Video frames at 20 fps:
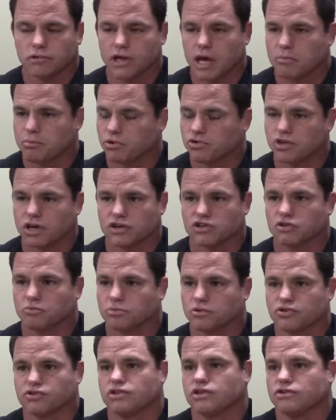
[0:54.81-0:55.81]
liposuction
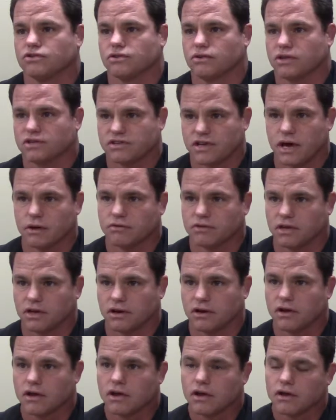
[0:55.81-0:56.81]
procedure that's out
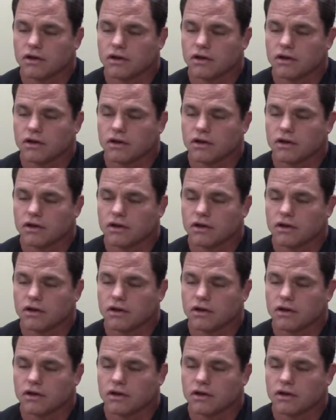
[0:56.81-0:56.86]
there.